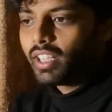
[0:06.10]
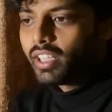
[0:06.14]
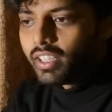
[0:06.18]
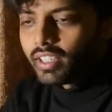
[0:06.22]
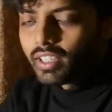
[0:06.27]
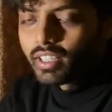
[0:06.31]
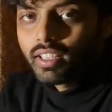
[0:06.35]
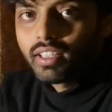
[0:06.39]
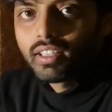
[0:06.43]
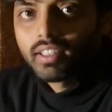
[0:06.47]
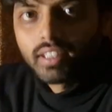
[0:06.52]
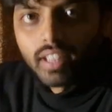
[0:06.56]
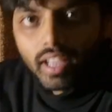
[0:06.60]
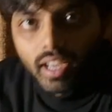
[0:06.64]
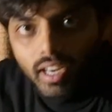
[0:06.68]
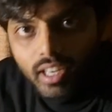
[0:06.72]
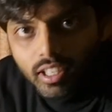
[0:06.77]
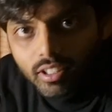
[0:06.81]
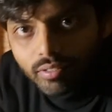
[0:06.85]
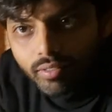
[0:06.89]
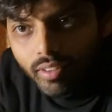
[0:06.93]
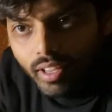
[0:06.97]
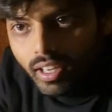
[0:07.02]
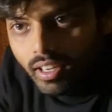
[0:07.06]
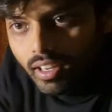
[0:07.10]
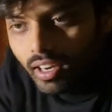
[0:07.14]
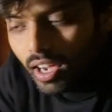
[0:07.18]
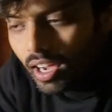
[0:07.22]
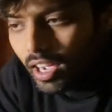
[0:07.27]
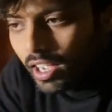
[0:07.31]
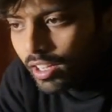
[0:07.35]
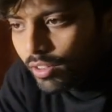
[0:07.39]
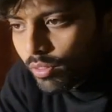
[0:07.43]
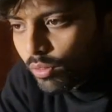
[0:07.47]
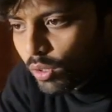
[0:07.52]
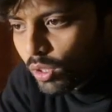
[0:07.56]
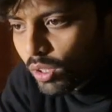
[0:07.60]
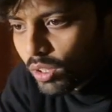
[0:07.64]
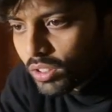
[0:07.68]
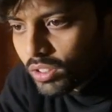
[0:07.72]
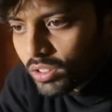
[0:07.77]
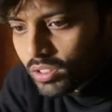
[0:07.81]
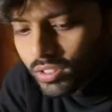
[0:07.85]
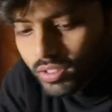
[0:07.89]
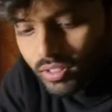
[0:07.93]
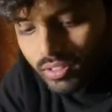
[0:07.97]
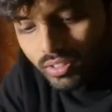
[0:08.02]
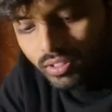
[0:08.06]
thinking that when I
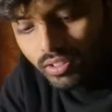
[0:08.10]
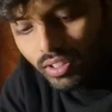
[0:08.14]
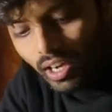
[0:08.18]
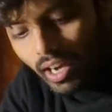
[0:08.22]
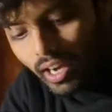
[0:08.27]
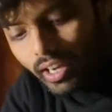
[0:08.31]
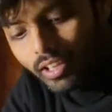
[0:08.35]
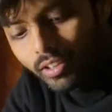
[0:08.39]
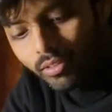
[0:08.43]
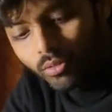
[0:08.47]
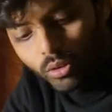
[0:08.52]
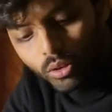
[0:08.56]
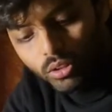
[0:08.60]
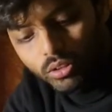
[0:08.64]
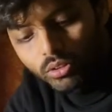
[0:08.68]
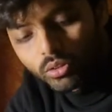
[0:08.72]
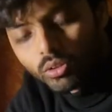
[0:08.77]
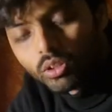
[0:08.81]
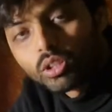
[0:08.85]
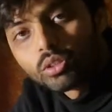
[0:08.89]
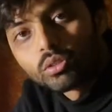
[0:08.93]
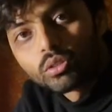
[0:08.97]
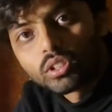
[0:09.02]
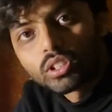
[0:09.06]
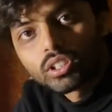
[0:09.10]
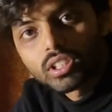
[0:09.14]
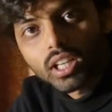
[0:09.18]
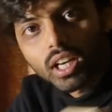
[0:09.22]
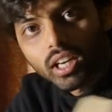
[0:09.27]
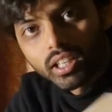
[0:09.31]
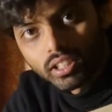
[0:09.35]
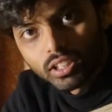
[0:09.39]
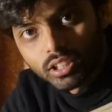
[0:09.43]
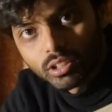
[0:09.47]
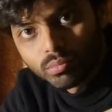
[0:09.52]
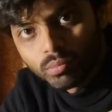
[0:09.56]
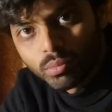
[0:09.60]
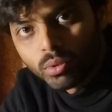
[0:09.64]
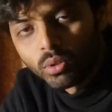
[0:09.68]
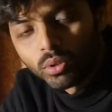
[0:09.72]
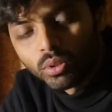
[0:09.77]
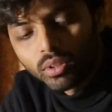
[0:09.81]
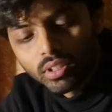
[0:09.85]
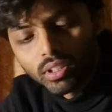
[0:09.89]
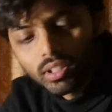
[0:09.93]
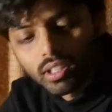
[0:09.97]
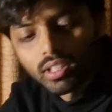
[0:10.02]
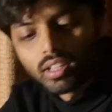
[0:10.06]
was going to start this
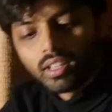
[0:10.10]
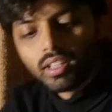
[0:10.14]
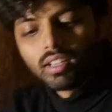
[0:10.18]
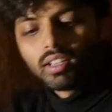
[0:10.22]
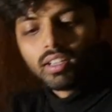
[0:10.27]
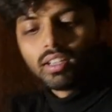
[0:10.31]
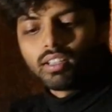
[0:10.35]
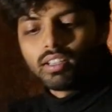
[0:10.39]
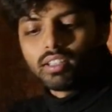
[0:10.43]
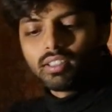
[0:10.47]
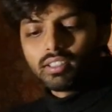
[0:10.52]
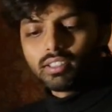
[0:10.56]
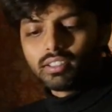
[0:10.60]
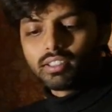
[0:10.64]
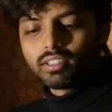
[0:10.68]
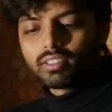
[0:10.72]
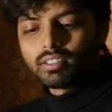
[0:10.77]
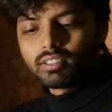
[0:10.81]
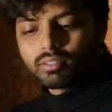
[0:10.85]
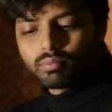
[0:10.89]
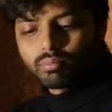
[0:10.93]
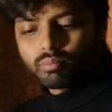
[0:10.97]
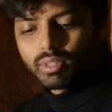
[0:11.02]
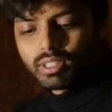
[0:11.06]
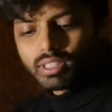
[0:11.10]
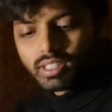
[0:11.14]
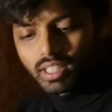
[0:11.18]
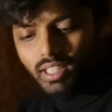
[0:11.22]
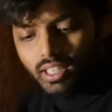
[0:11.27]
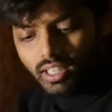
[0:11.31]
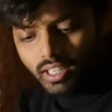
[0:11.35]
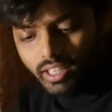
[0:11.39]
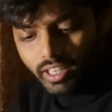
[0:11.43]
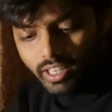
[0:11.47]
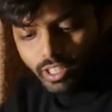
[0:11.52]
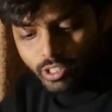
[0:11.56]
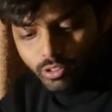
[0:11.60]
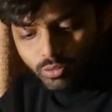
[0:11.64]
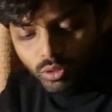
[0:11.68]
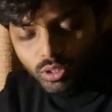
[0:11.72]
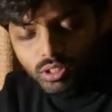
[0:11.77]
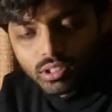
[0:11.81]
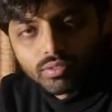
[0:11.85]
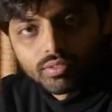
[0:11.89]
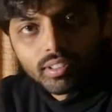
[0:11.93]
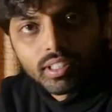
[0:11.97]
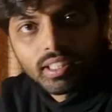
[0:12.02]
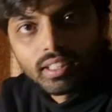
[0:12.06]
book, basically it
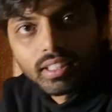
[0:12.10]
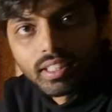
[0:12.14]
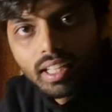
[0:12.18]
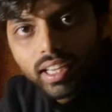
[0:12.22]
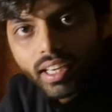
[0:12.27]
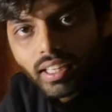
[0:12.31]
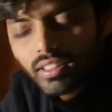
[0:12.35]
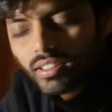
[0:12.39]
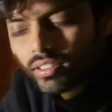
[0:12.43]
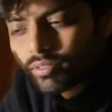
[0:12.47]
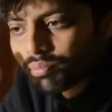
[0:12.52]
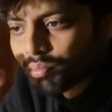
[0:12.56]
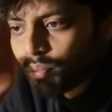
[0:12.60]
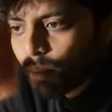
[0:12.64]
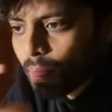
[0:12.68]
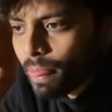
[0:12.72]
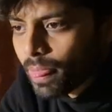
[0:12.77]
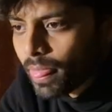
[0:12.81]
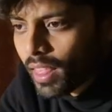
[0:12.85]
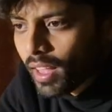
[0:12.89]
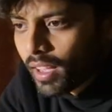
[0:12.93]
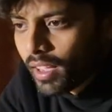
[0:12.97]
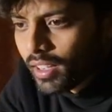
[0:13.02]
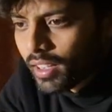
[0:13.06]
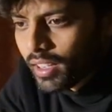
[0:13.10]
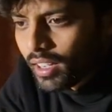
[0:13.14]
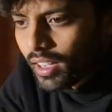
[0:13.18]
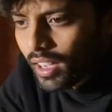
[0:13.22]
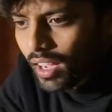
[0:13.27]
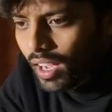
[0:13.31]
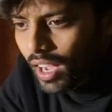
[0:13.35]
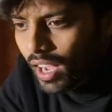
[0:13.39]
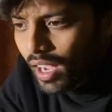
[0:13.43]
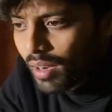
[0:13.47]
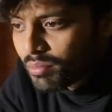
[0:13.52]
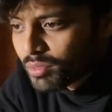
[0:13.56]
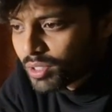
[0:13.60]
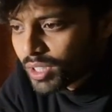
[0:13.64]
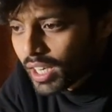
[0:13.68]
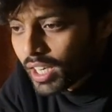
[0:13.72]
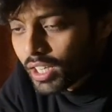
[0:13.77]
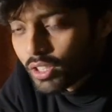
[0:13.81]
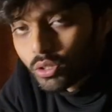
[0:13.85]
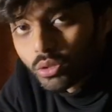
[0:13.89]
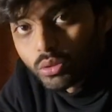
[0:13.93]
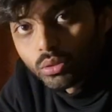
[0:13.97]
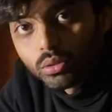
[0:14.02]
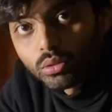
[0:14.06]
was felt that
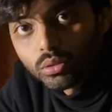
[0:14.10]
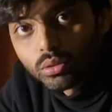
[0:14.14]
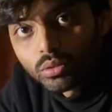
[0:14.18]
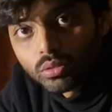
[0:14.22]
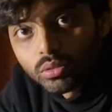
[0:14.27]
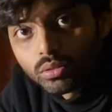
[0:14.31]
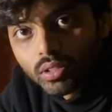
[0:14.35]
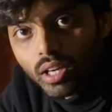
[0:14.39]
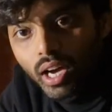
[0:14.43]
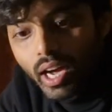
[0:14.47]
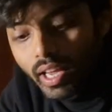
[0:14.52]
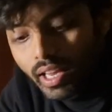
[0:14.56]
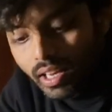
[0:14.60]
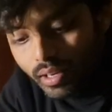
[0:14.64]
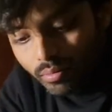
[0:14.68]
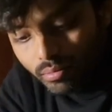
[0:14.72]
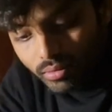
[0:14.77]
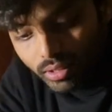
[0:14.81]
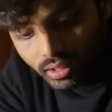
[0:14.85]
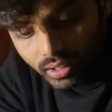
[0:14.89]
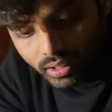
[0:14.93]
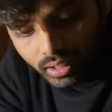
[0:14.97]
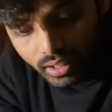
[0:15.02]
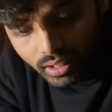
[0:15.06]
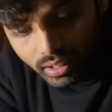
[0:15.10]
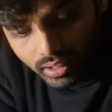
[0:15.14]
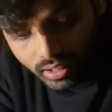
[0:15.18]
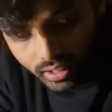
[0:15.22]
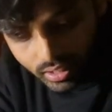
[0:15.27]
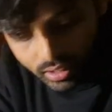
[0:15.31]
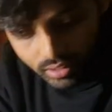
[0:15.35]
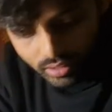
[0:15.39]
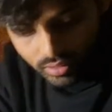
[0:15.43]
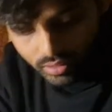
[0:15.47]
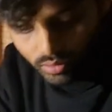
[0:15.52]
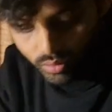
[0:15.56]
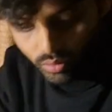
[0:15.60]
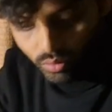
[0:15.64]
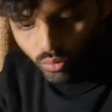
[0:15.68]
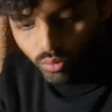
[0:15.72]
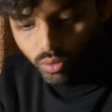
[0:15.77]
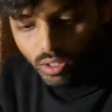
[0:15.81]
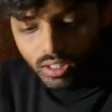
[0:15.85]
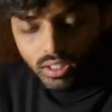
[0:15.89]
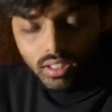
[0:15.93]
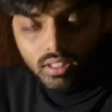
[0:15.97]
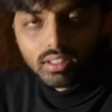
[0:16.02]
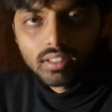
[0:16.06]
I am learning these
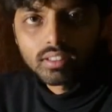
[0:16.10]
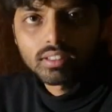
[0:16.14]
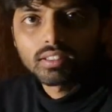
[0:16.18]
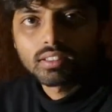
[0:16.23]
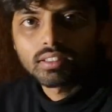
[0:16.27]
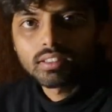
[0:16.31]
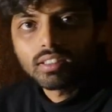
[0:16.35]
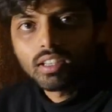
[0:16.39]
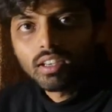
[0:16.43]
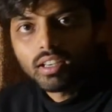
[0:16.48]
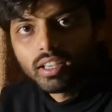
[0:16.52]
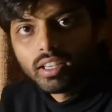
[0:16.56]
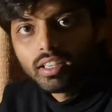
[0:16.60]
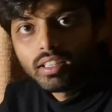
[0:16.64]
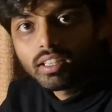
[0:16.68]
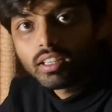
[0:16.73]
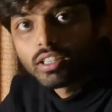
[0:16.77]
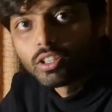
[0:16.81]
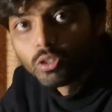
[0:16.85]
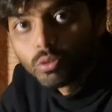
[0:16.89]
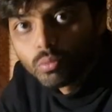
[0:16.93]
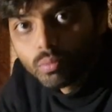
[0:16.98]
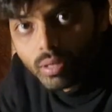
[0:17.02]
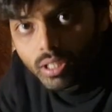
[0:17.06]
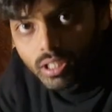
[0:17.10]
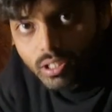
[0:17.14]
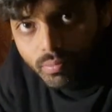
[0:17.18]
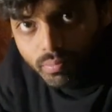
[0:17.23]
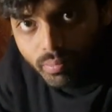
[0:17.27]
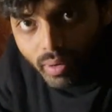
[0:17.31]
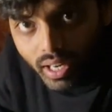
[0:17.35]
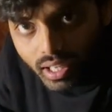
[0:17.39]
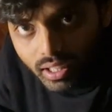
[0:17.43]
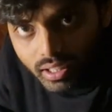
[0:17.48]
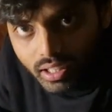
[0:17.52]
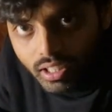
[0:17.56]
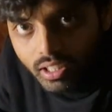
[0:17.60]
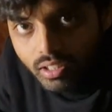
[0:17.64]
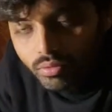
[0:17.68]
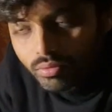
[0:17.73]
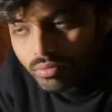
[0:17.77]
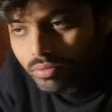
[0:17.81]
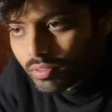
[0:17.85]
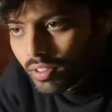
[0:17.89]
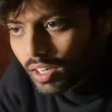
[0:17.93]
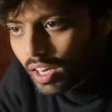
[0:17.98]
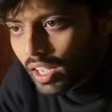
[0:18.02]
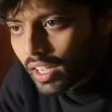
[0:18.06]
words in a new
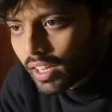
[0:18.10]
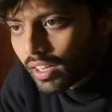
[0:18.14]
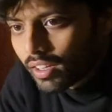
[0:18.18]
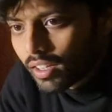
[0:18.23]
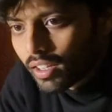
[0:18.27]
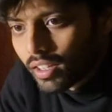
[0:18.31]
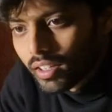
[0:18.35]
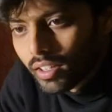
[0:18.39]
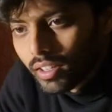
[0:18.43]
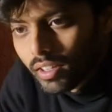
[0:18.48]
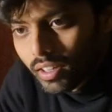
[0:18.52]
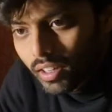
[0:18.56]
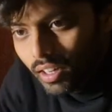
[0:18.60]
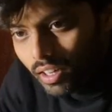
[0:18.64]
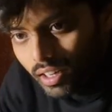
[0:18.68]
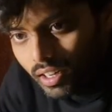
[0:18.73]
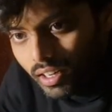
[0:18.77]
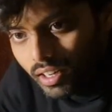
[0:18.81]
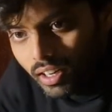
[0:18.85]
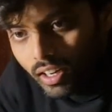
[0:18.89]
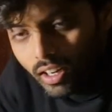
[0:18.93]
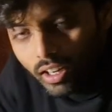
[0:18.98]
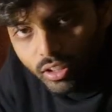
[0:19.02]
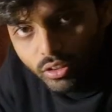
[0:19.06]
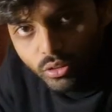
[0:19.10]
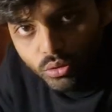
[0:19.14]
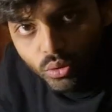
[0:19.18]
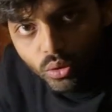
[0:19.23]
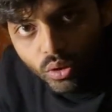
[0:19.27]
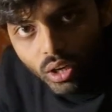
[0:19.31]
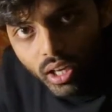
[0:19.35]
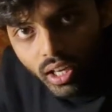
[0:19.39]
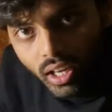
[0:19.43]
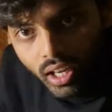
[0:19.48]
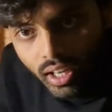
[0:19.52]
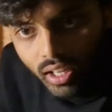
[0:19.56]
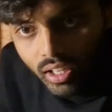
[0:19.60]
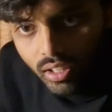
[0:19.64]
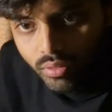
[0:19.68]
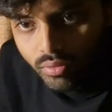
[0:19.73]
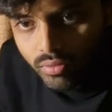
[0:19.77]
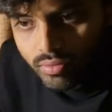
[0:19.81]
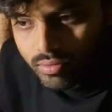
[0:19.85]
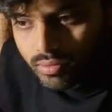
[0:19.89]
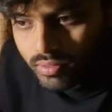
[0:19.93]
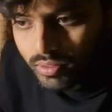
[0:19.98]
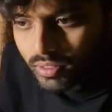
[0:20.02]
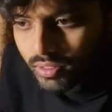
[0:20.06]
perspective. Like earlier also I
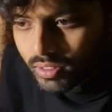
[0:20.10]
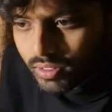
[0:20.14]
have